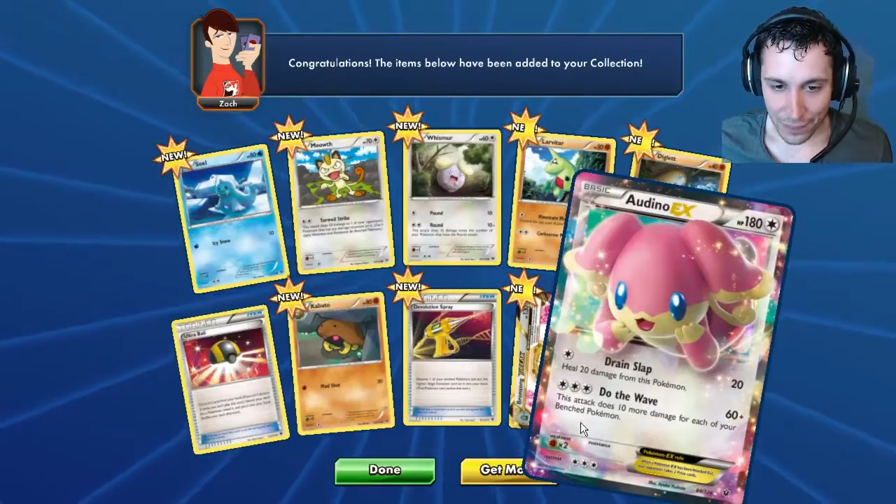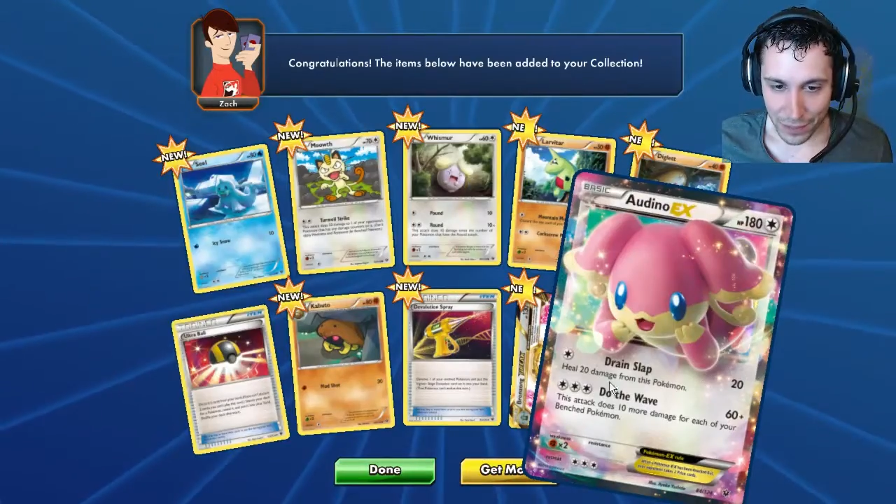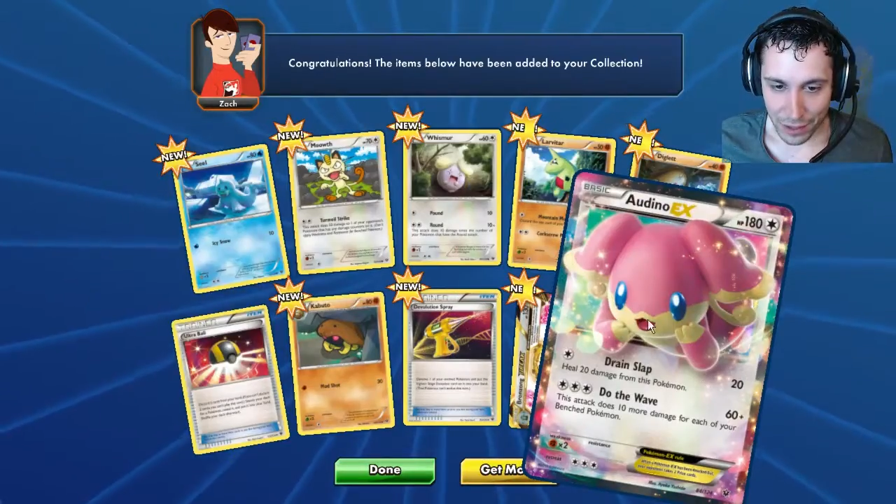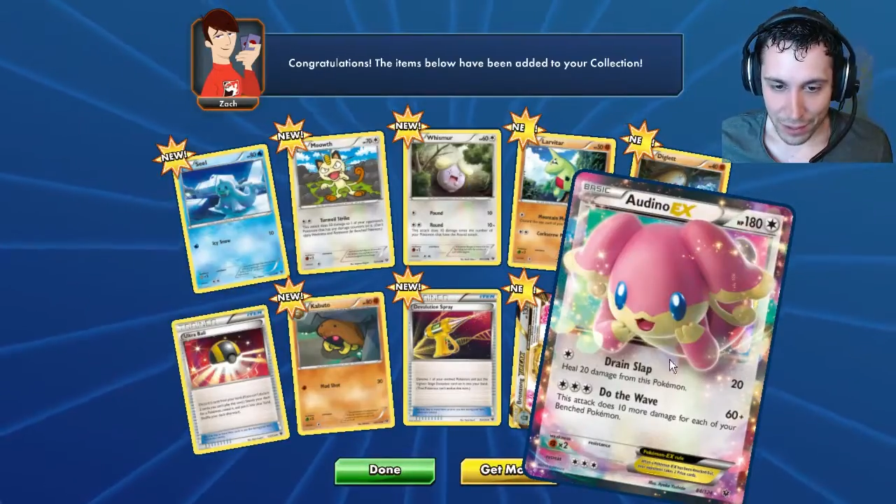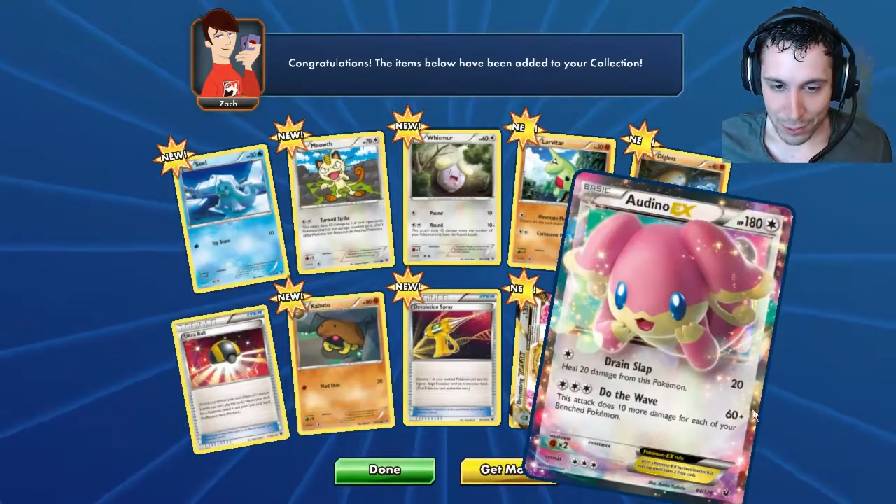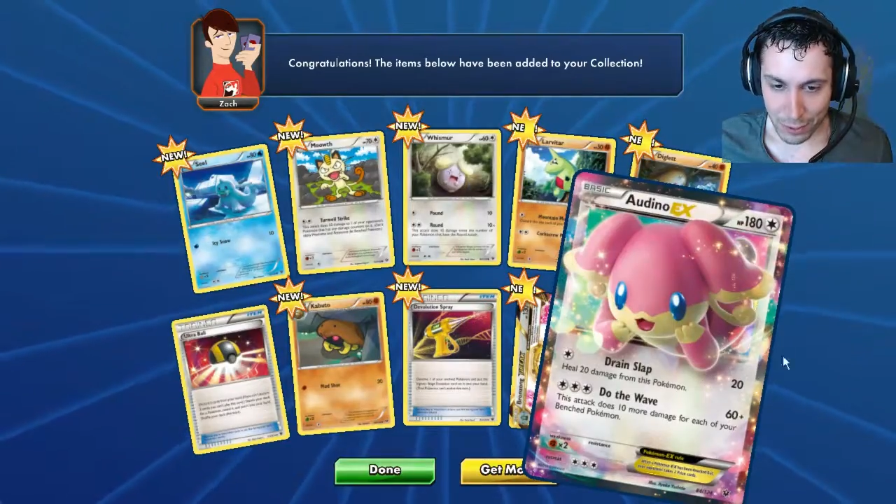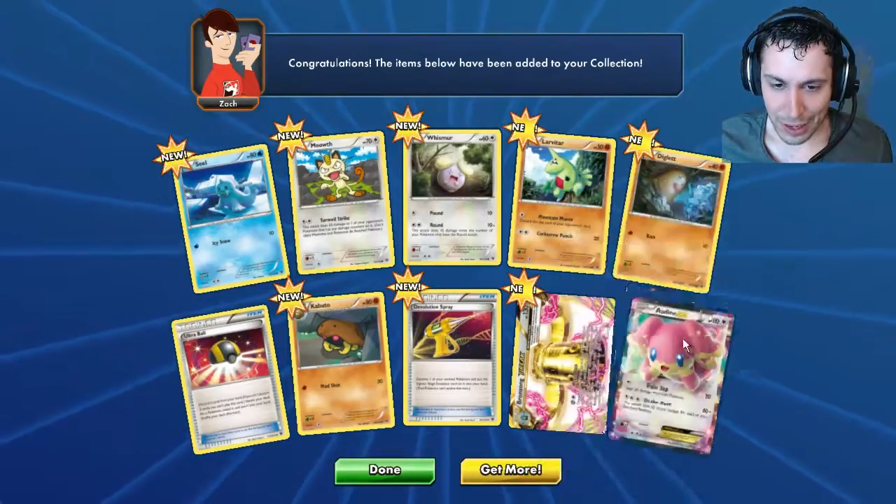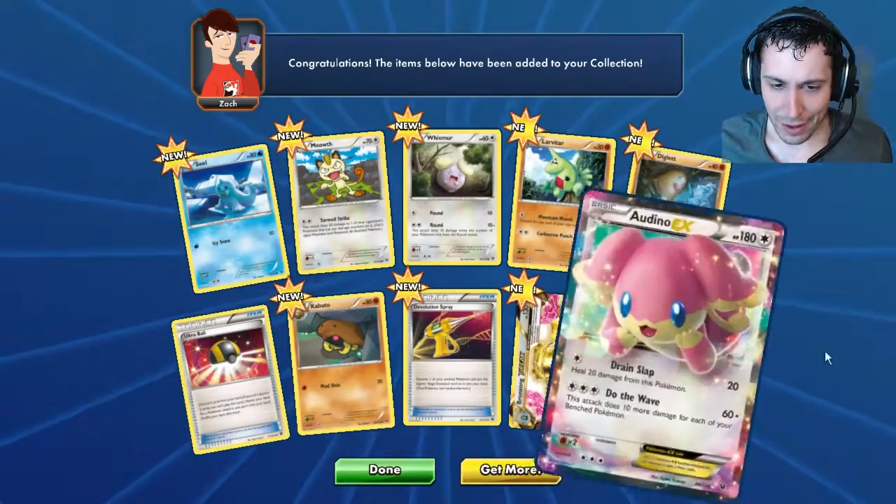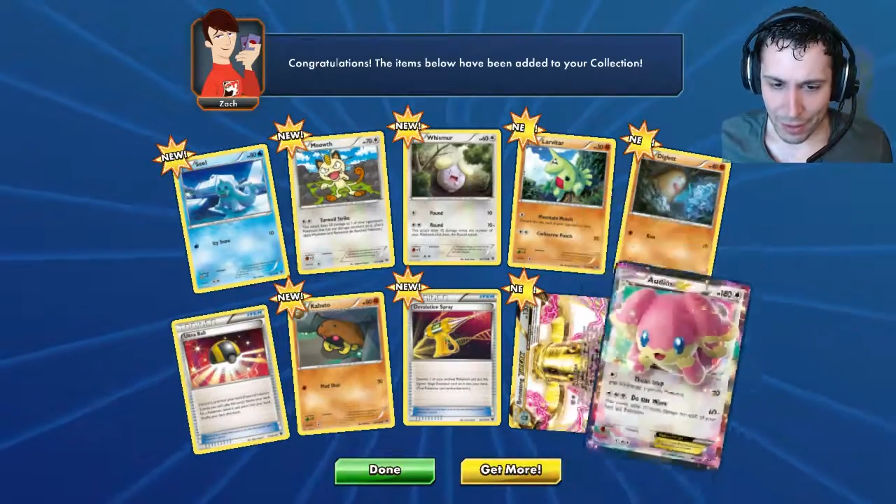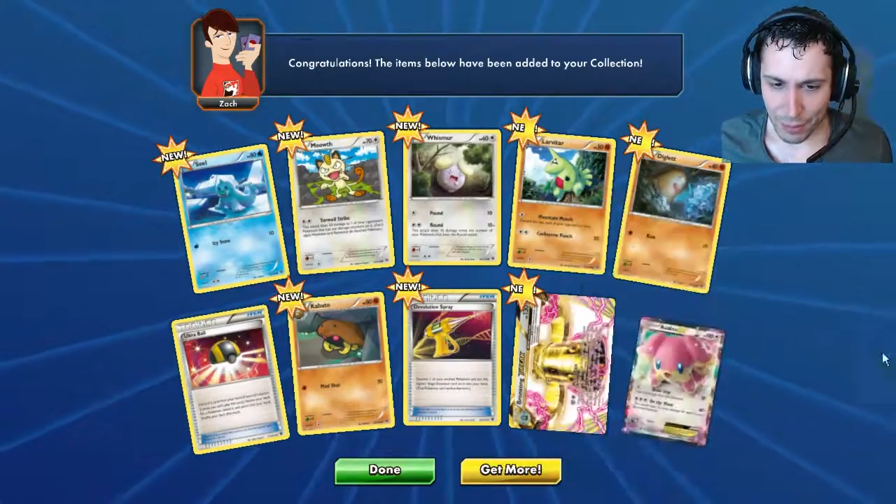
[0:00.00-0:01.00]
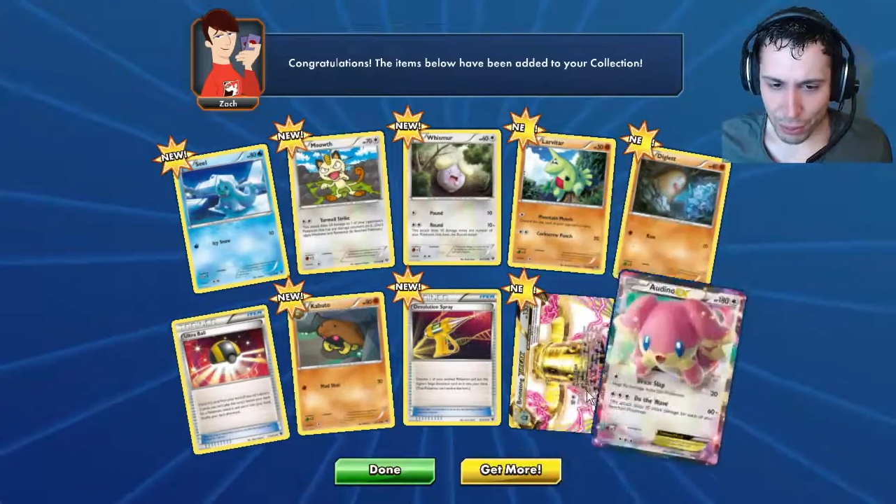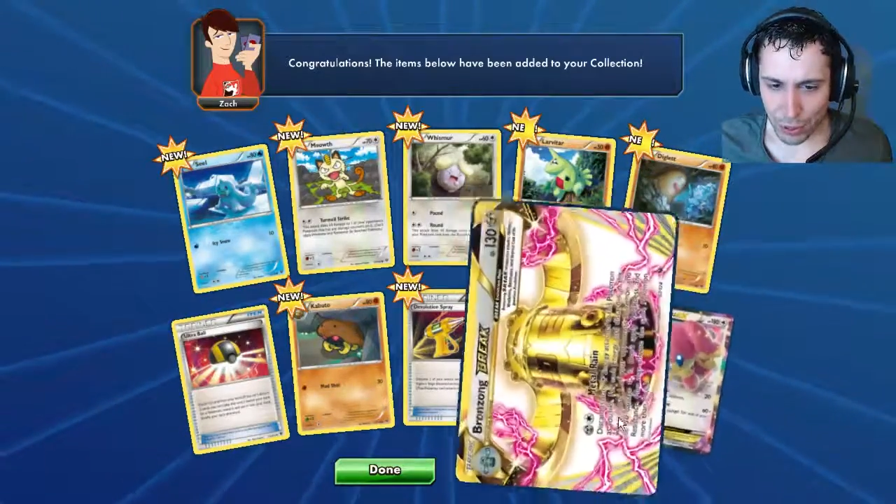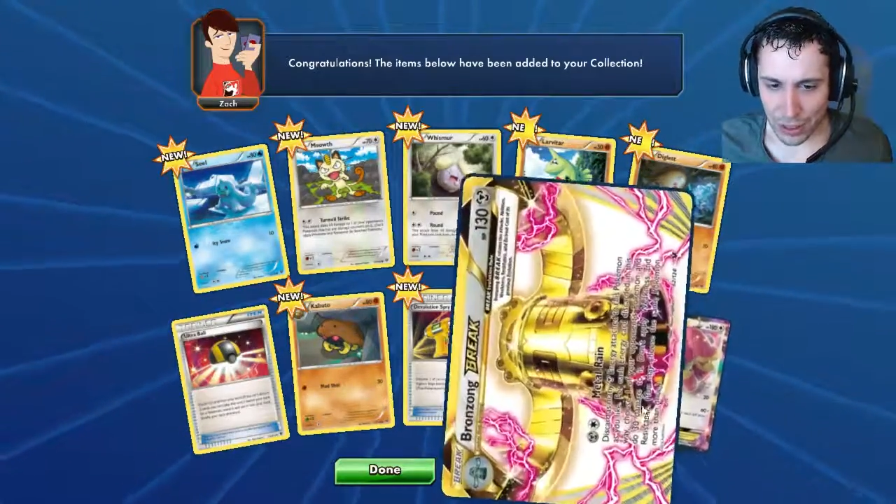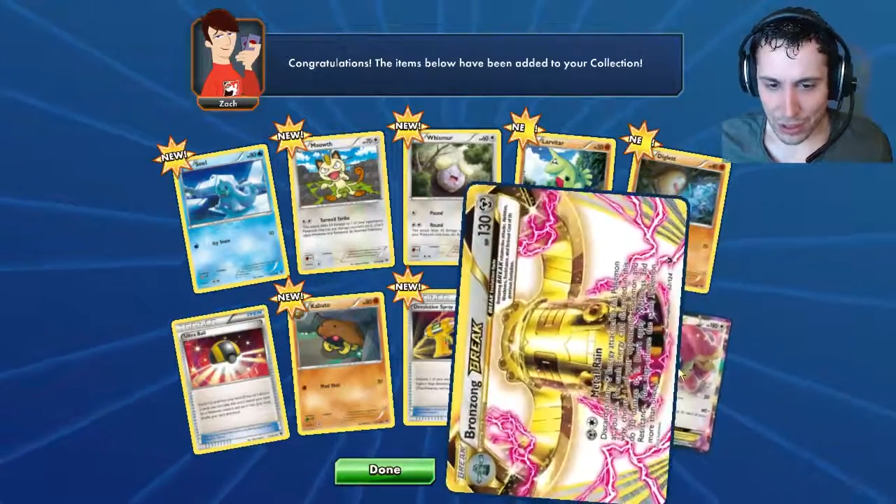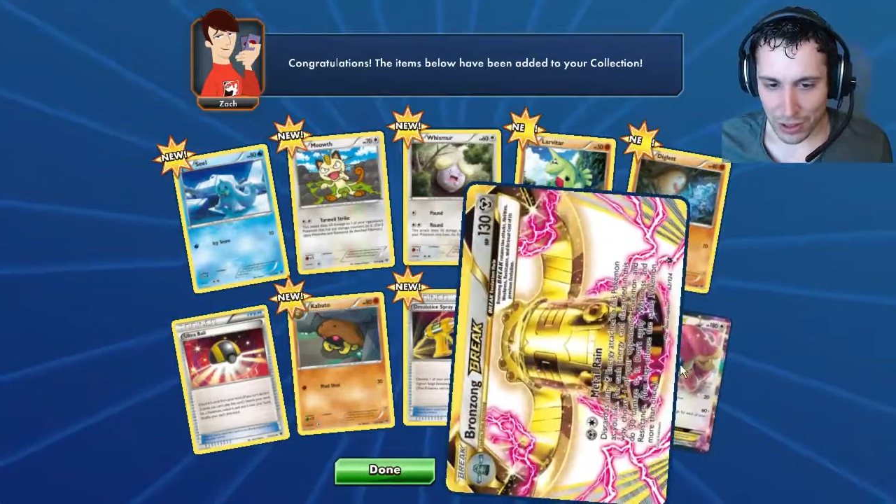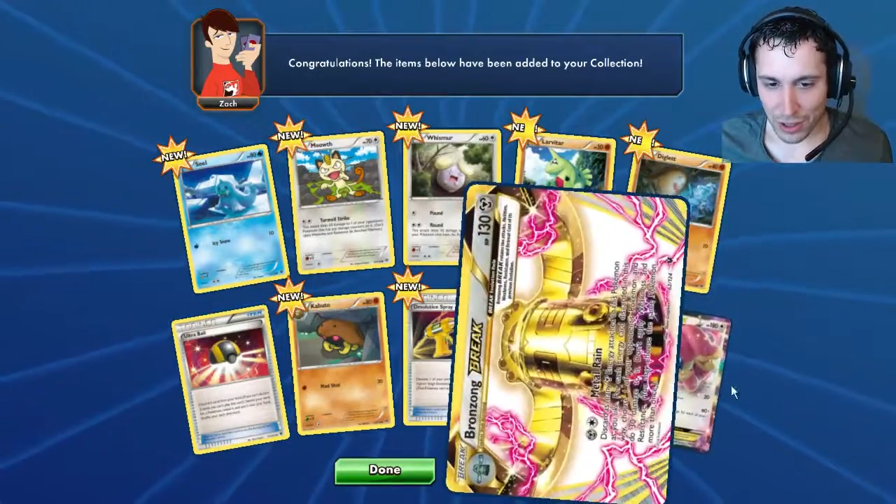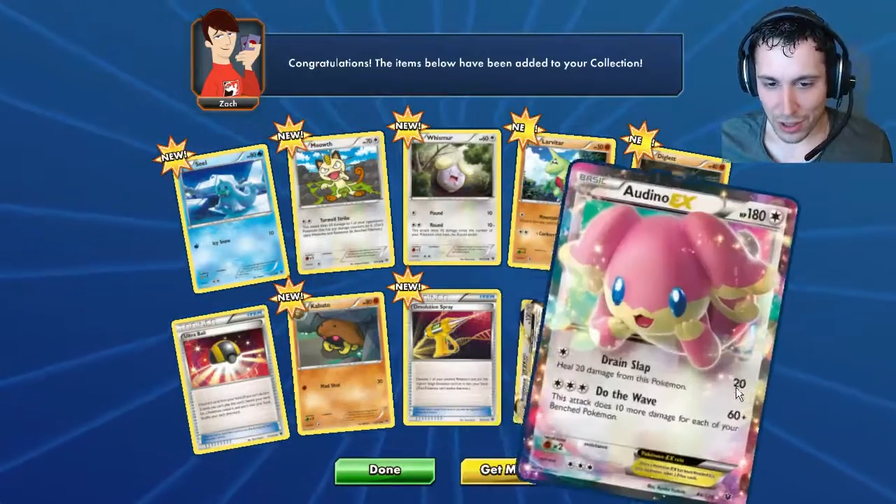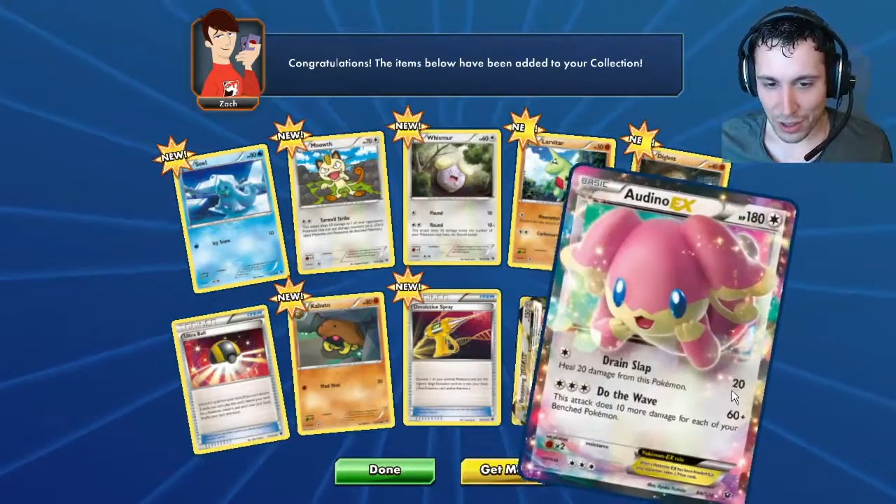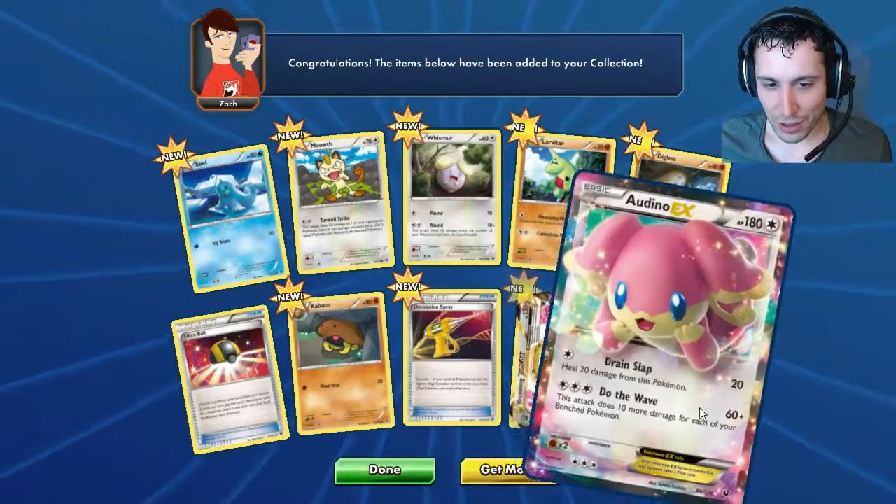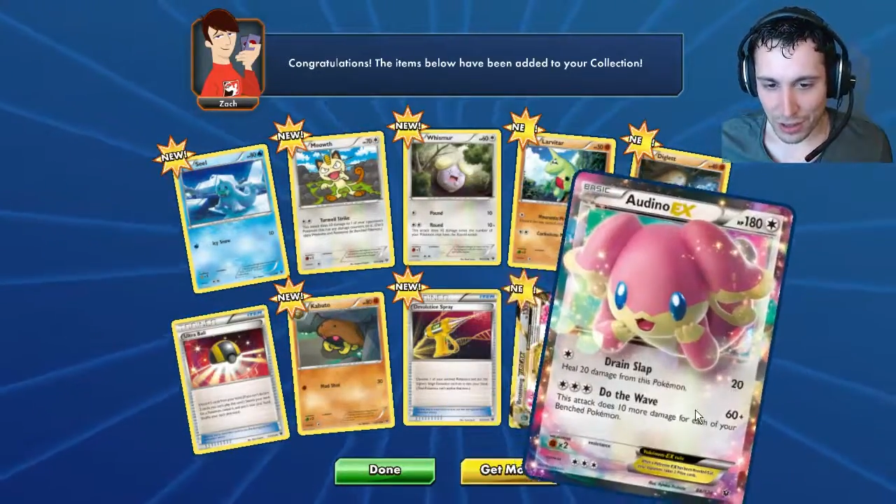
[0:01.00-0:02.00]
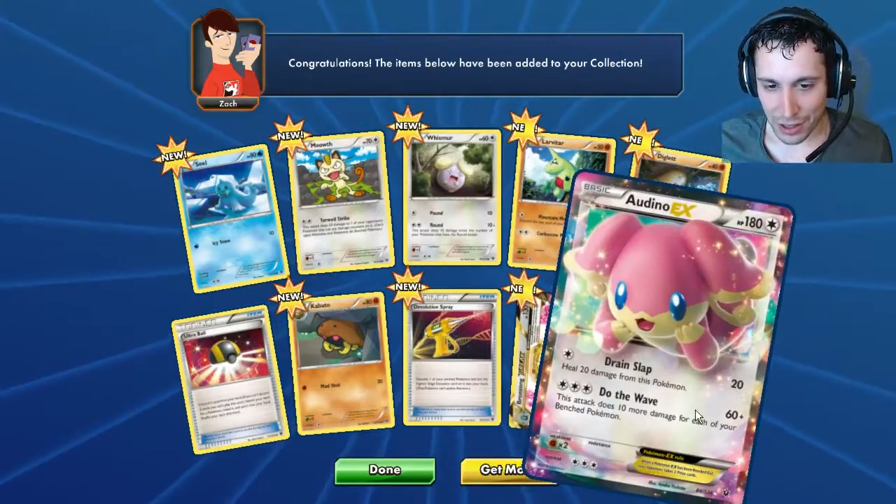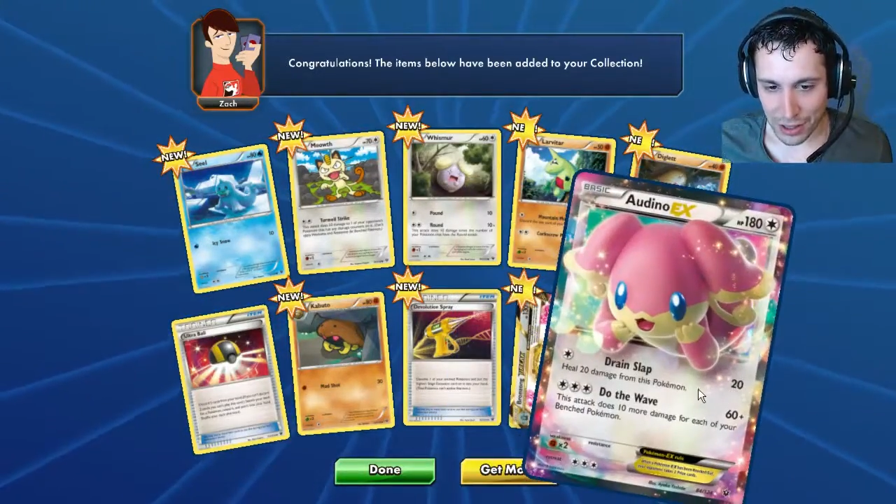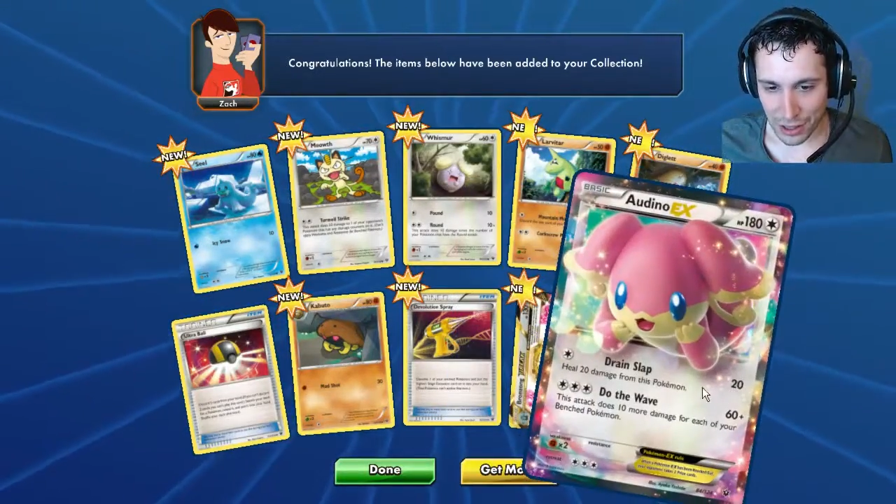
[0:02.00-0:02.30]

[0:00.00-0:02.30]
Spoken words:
So we're getting some pretty good cards actually.